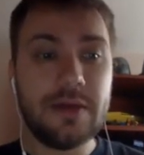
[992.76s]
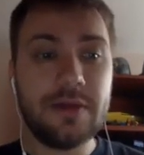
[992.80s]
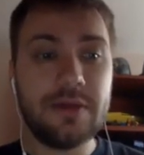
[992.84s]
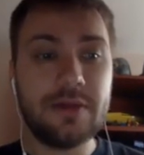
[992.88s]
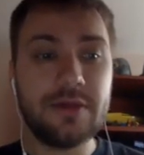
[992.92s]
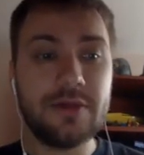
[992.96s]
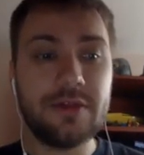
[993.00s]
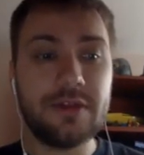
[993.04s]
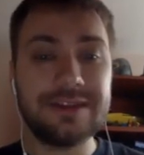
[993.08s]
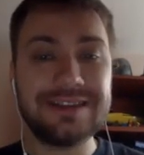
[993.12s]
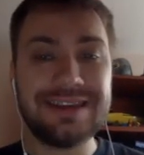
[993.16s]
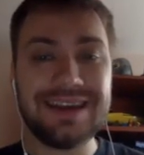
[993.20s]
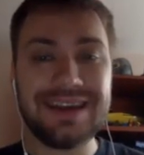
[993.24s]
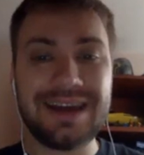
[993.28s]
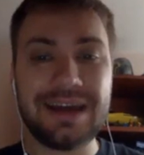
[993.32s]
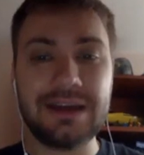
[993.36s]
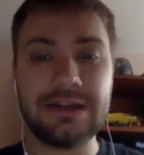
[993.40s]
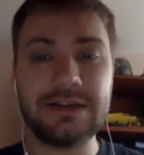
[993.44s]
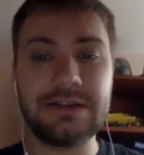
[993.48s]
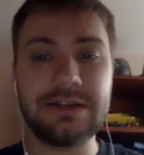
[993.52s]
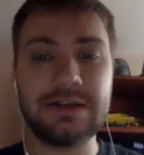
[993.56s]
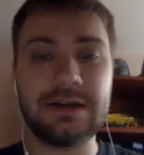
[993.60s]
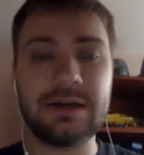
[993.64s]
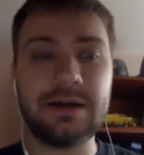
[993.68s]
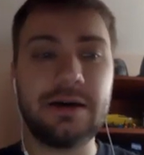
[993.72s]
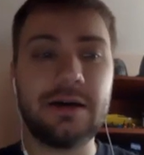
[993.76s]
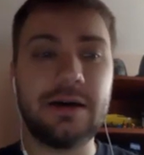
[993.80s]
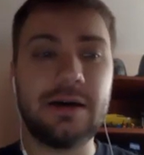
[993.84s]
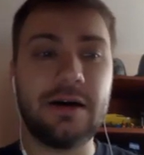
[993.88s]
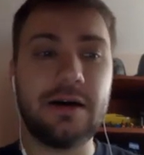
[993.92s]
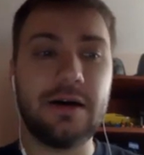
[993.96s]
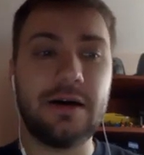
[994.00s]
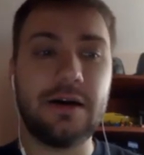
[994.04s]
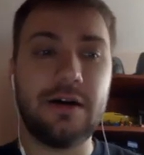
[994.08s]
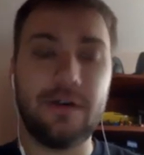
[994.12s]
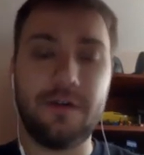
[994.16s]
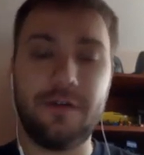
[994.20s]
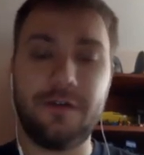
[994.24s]
the second
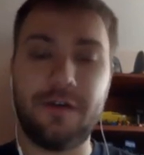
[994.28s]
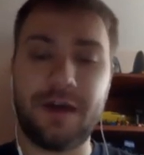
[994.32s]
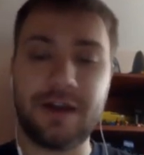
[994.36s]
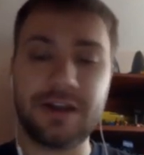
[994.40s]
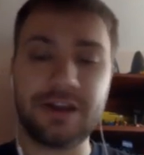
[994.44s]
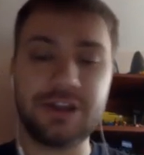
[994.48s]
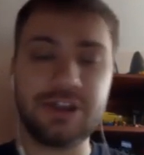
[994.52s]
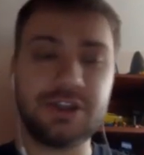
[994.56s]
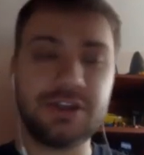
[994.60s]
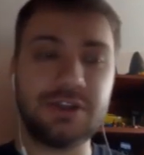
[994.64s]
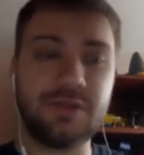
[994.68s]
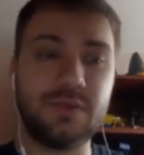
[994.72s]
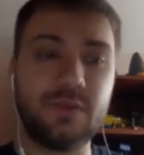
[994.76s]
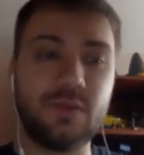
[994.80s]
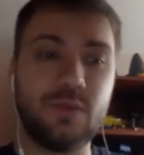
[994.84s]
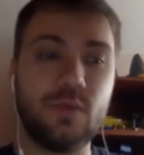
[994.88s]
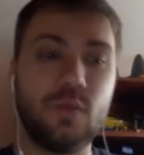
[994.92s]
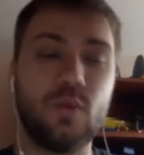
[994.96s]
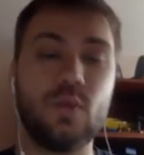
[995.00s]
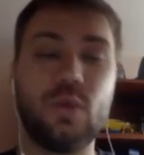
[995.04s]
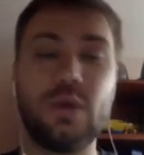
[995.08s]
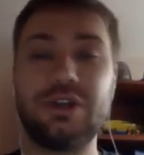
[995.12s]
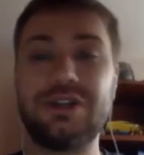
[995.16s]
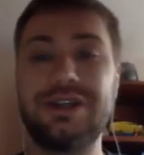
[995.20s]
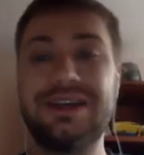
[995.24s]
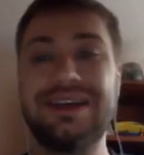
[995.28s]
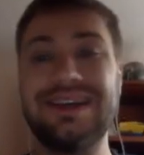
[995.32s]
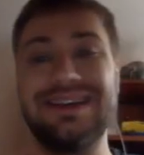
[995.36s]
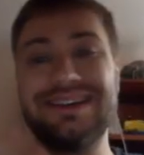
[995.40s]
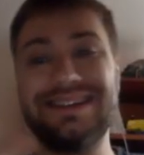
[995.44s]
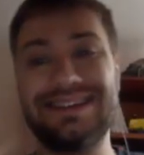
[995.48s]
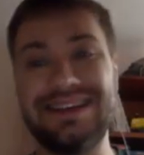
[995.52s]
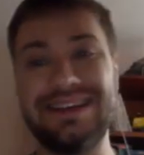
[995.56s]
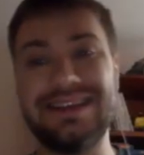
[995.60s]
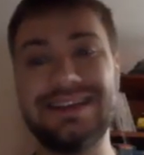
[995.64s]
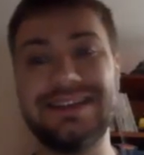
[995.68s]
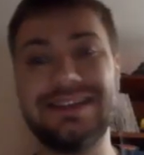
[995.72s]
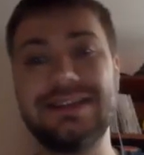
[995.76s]
function which
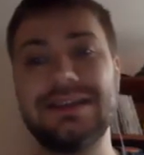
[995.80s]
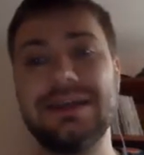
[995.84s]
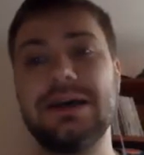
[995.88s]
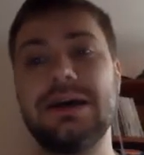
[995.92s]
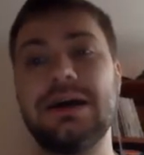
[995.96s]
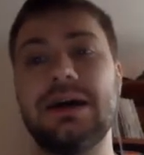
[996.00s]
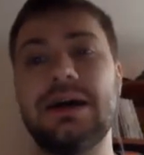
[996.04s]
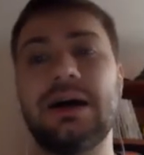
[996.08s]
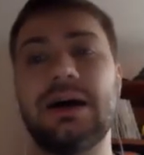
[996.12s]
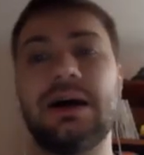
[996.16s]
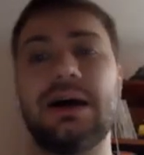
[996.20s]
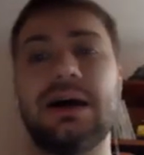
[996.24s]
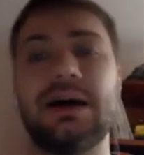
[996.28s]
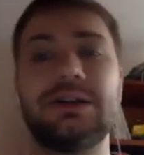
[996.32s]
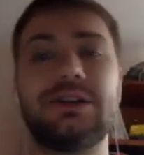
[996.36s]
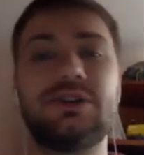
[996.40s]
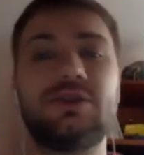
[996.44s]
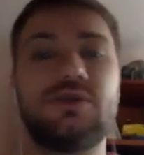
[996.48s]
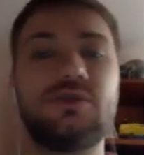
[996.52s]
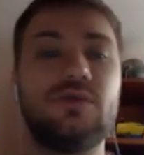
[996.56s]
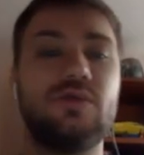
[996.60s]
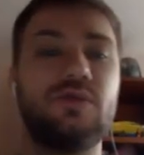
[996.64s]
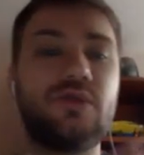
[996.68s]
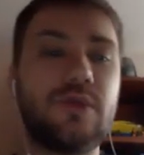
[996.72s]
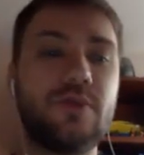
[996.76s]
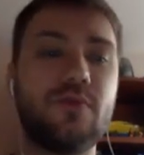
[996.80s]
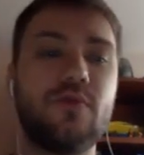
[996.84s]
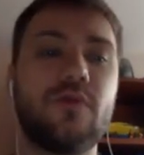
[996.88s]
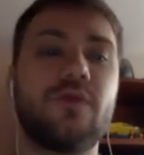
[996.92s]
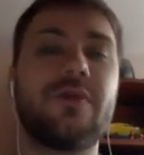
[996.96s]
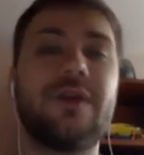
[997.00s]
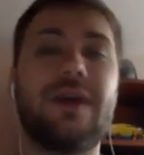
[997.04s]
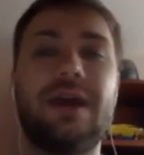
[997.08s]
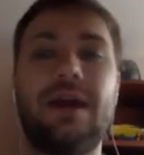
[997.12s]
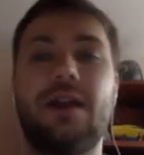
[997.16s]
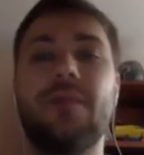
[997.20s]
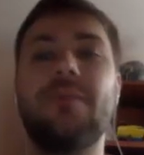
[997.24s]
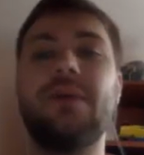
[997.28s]
exists to remove
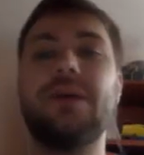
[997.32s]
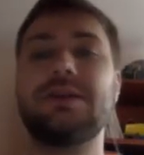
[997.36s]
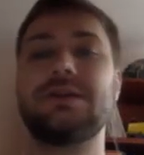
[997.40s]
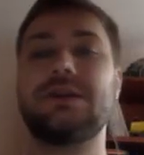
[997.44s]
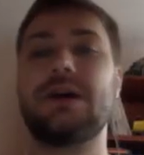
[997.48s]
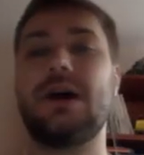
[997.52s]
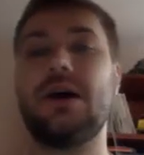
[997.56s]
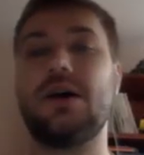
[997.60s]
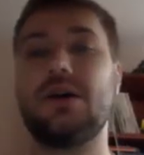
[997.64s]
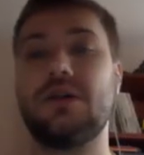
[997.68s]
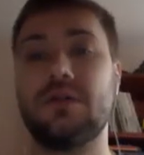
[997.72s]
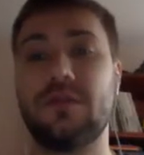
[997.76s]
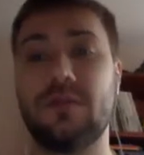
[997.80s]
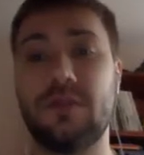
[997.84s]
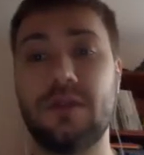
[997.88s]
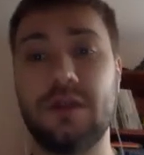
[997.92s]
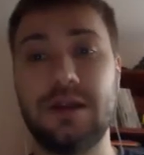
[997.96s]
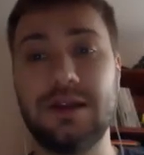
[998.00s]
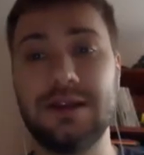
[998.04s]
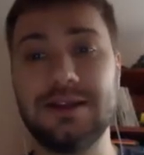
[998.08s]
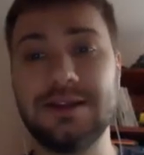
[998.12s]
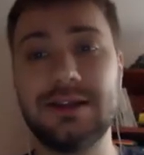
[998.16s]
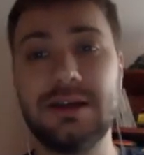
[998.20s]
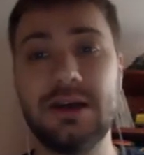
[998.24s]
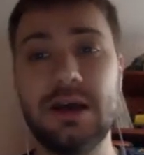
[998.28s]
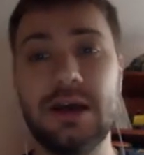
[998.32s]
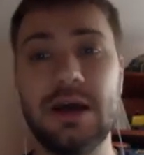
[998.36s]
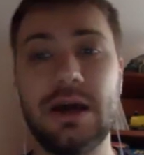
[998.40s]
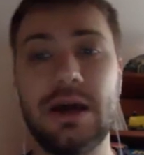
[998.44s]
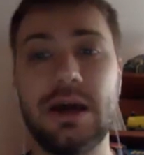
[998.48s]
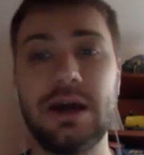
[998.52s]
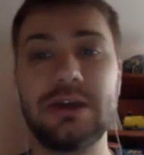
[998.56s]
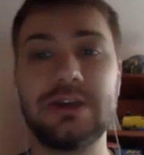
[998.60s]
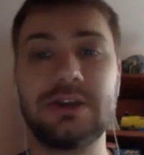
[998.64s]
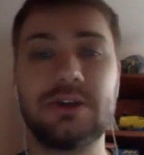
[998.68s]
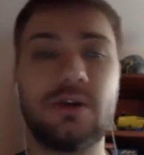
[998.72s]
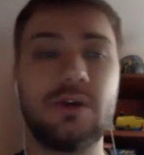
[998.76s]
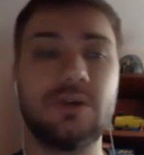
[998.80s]
the element out of the list
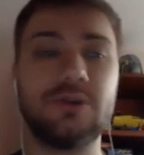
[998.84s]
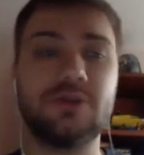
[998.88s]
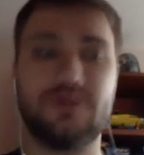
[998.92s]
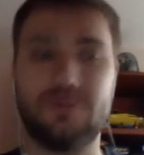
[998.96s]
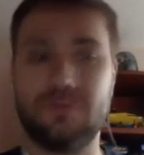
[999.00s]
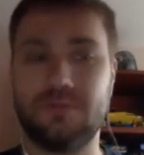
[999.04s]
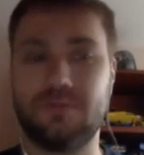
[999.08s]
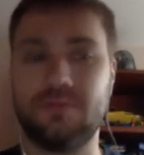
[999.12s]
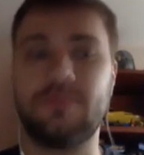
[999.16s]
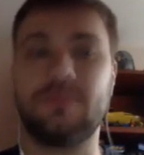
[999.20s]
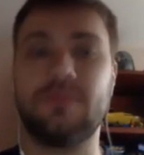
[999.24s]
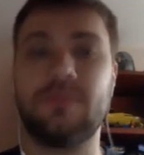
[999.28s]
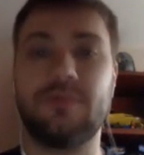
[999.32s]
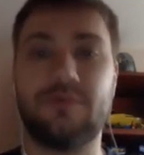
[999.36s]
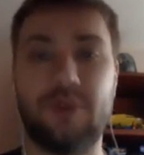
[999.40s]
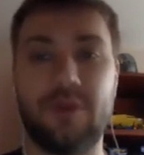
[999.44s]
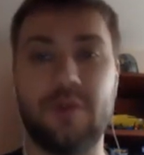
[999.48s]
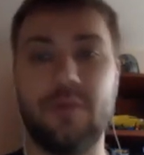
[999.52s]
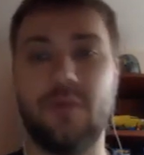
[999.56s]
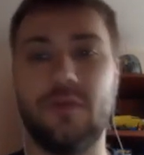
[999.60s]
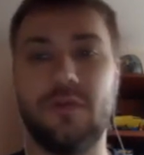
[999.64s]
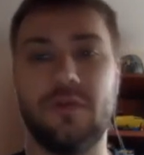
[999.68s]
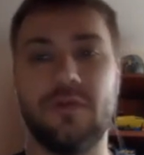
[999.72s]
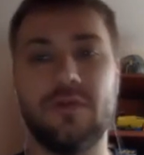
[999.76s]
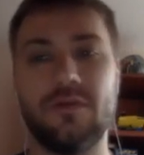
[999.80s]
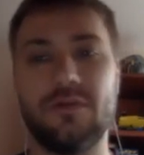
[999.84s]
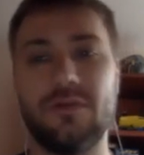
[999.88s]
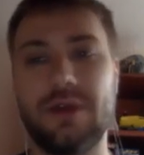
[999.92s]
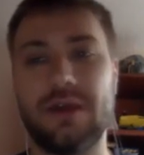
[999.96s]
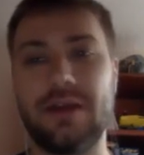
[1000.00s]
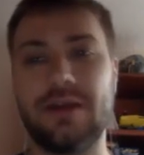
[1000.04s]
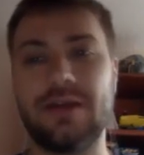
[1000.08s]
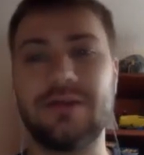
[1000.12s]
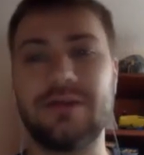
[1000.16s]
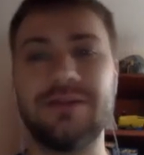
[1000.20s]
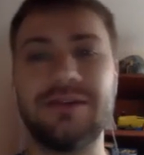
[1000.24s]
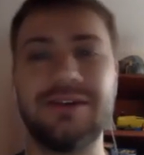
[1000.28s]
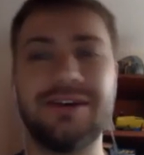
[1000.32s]
is called remove,
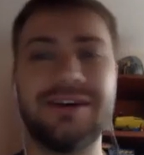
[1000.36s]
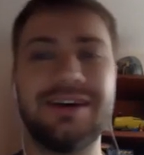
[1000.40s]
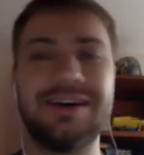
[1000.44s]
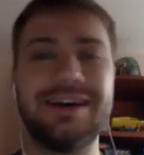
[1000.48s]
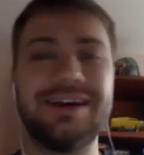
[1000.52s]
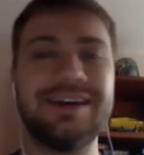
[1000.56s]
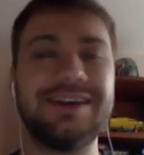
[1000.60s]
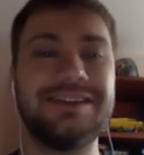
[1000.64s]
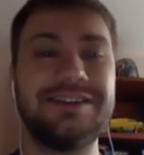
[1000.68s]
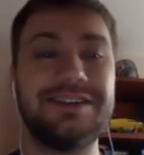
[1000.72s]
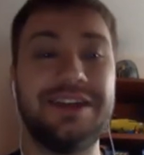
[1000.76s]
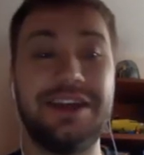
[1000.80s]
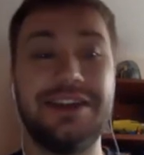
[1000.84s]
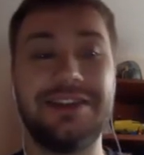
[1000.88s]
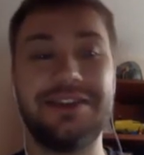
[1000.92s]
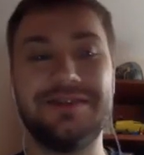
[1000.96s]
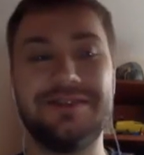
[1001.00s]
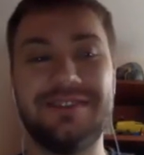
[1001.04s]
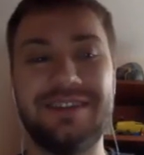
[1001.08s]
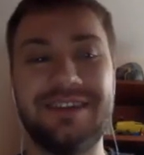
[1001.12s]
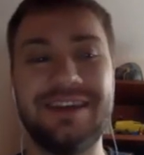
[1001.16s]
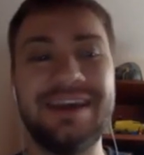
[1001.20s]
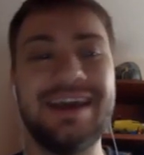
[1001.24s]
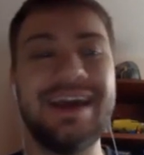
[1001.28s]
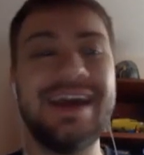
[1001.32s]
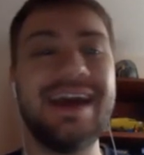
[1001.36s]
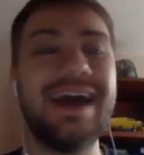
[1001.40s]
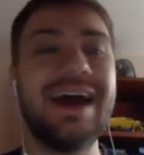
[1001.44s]
right, natively.